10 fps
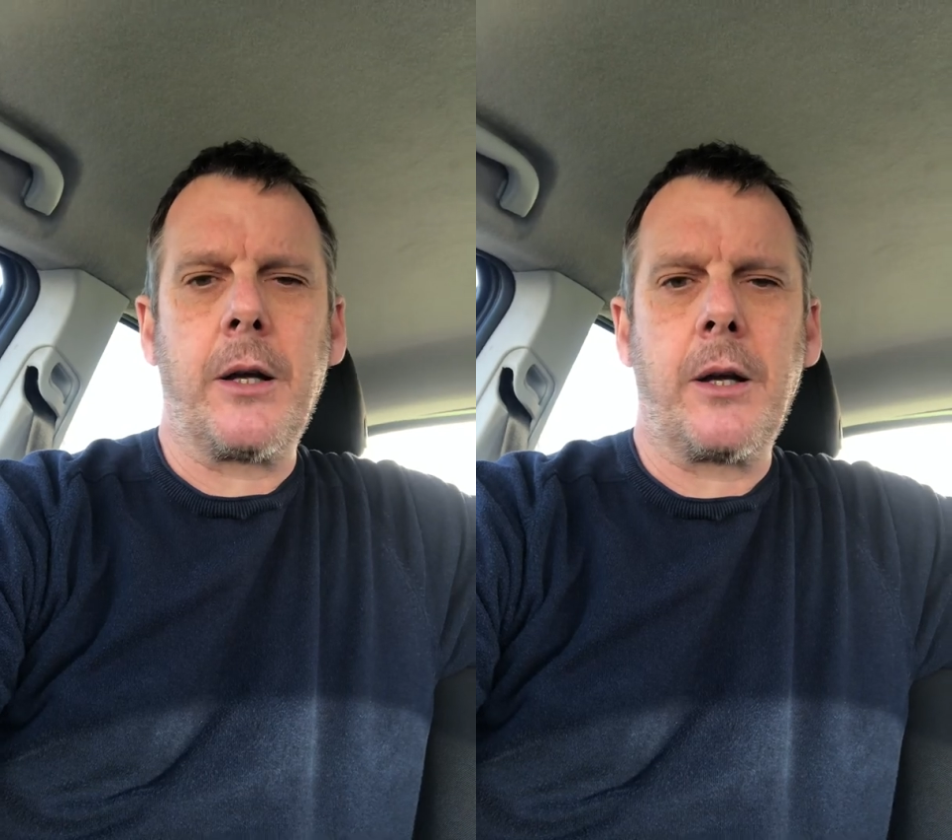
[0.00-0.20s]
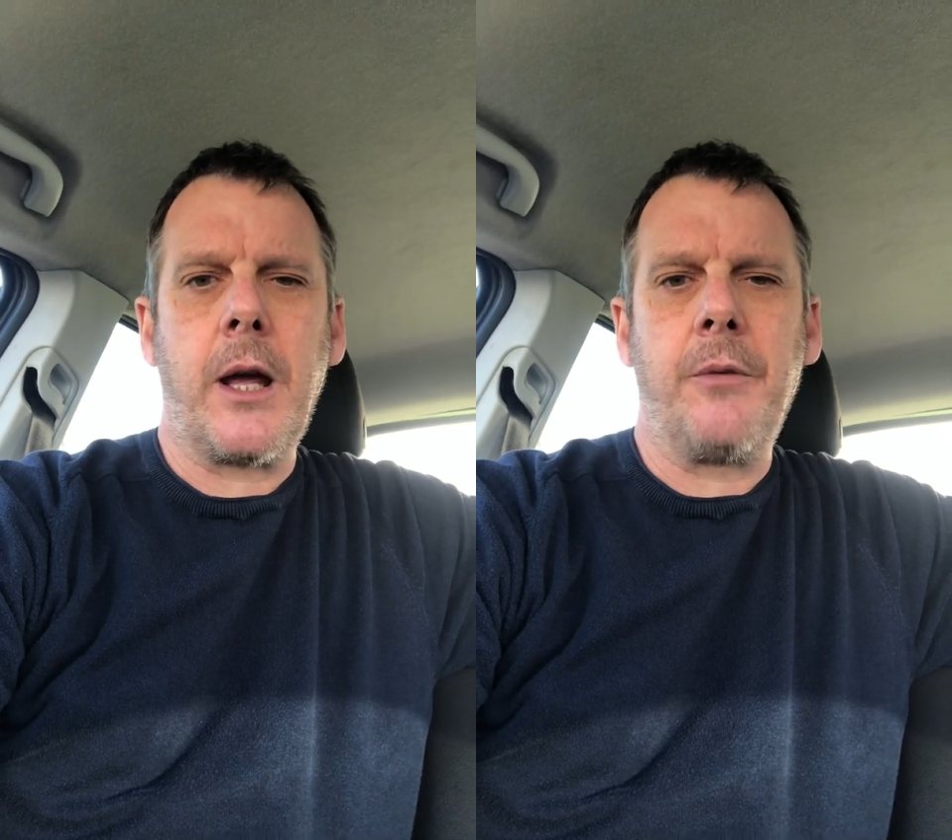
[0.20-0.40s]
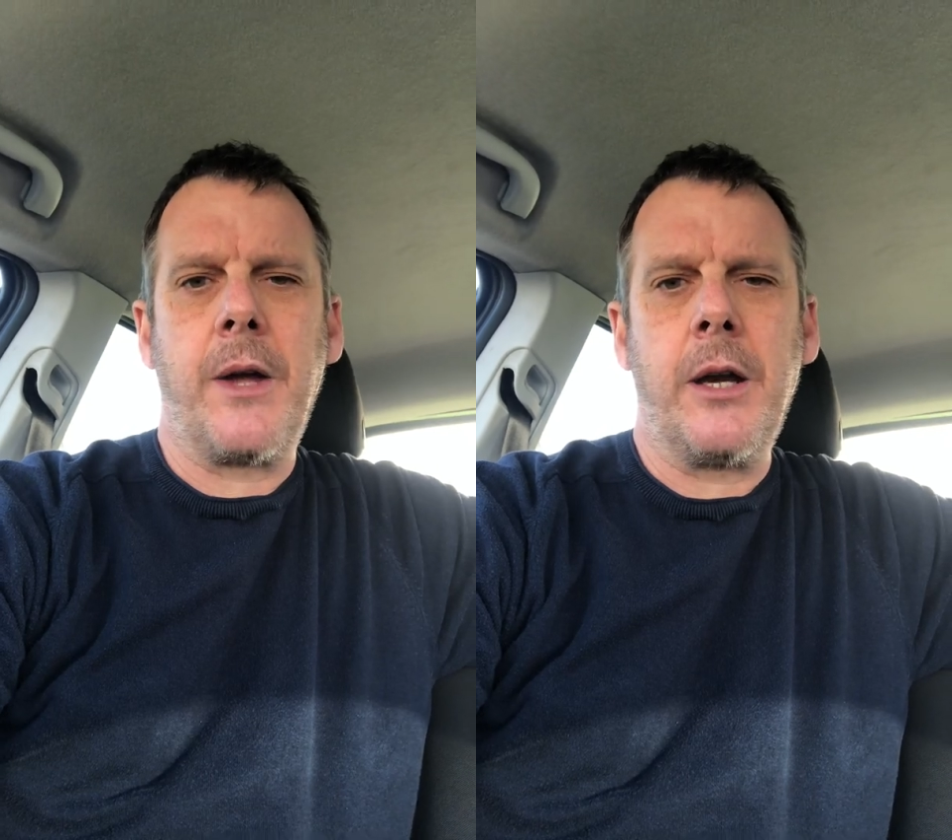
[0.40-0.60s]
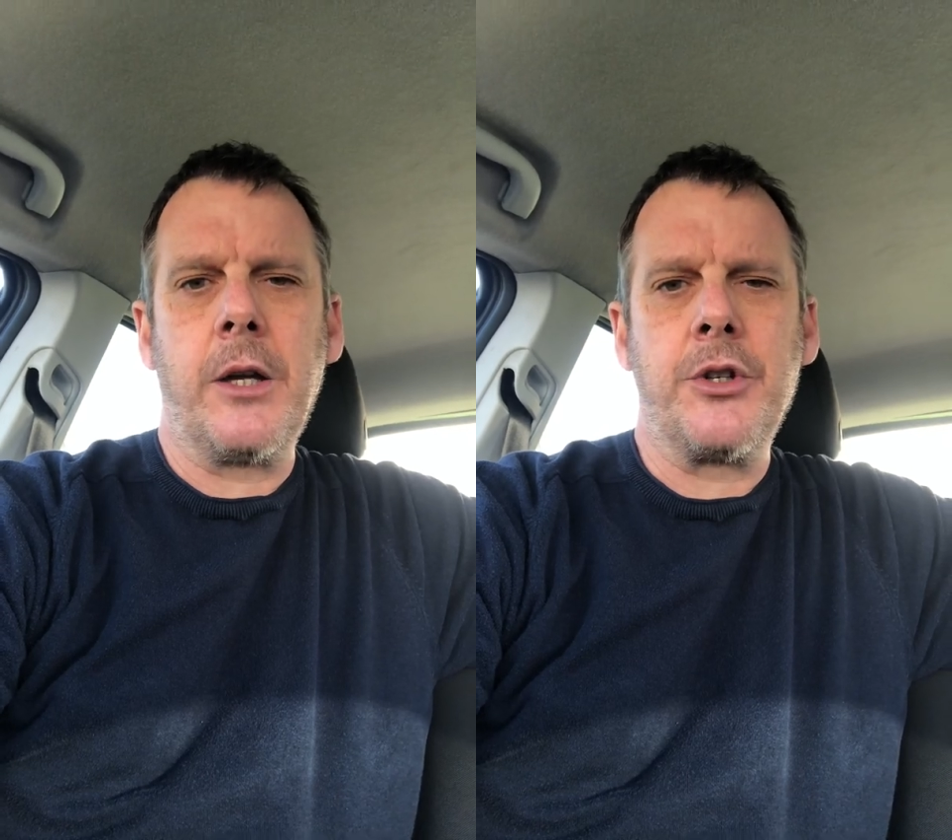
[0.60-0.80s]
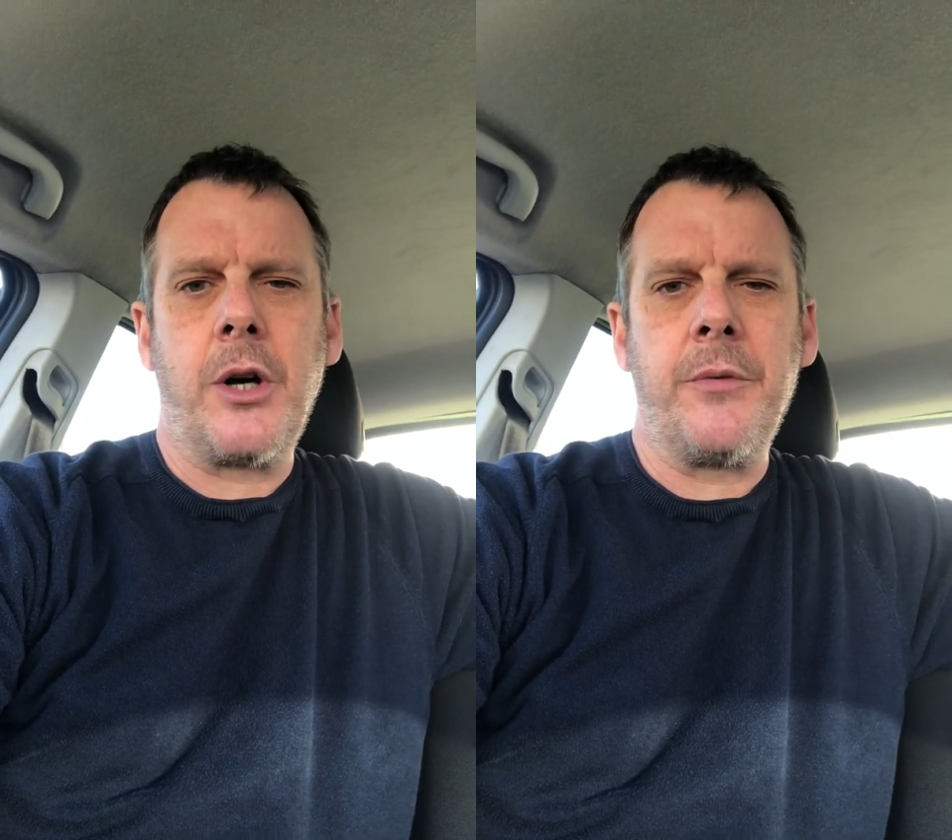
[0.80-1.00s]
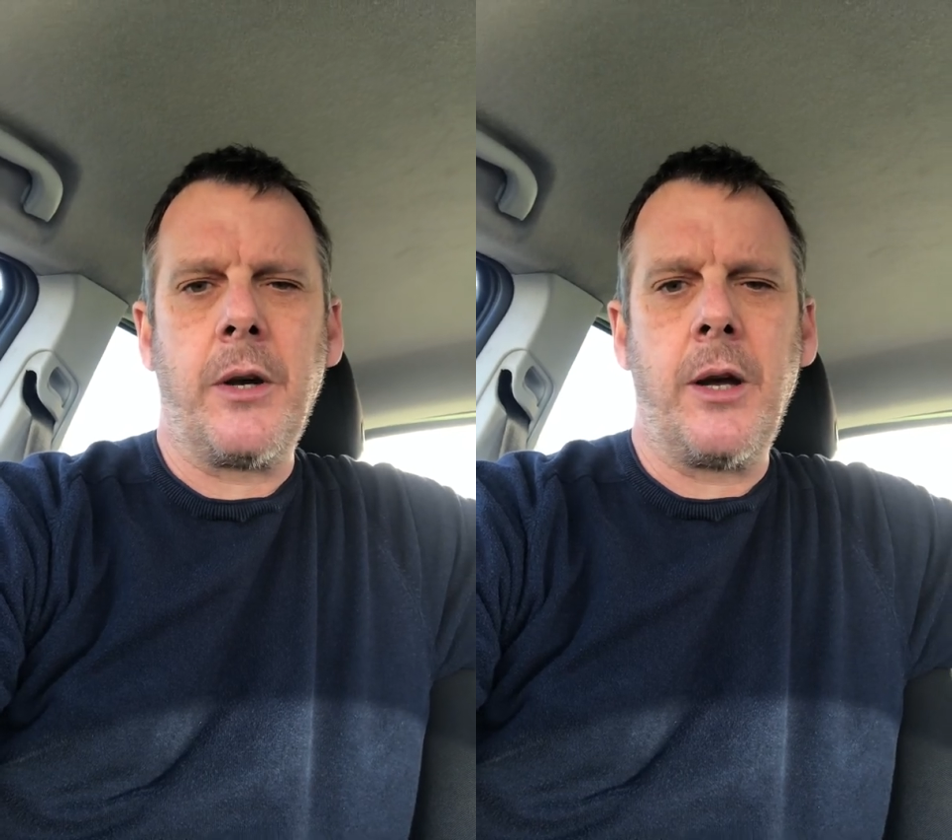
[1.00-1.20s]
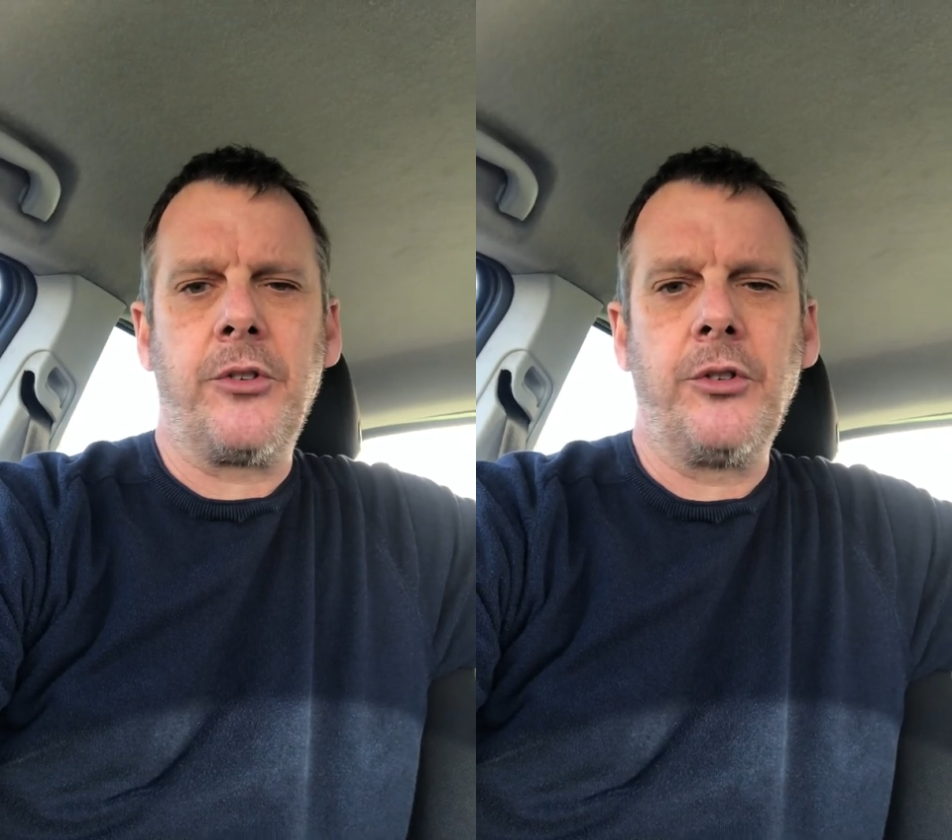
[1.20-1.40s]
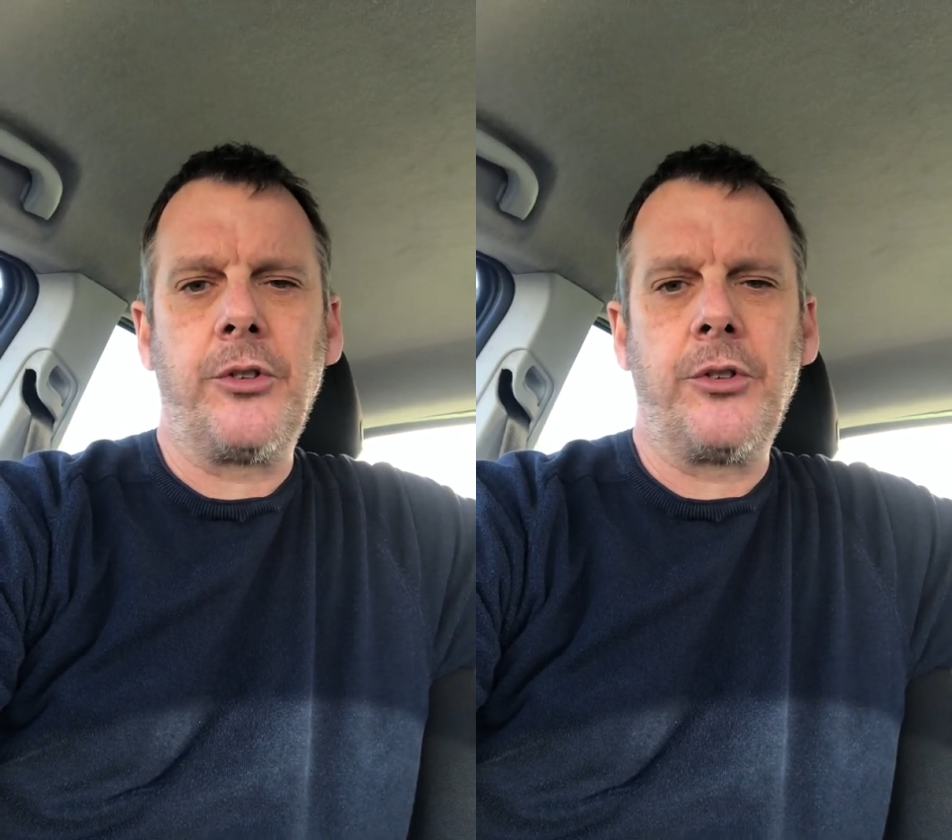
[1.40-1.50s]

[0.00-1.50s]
okay, of getting your driving license.